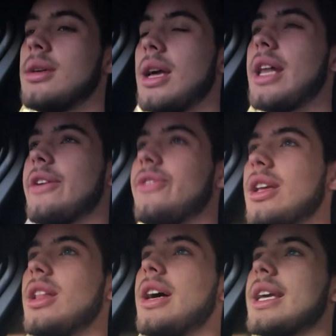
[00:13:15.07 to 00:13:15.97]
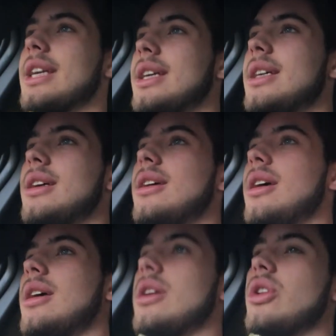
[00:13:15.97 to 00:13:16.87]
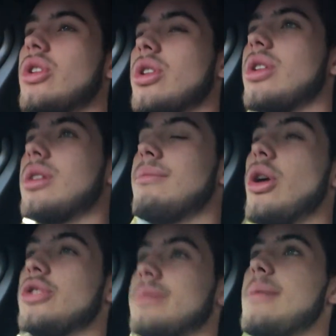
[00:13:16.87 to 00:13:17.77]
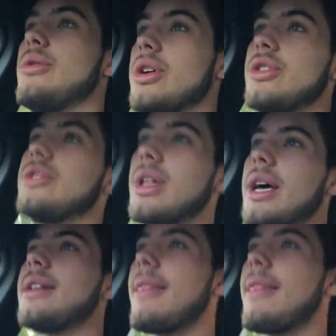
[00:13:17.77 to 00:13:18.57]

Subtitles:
And I feel like most people can do that.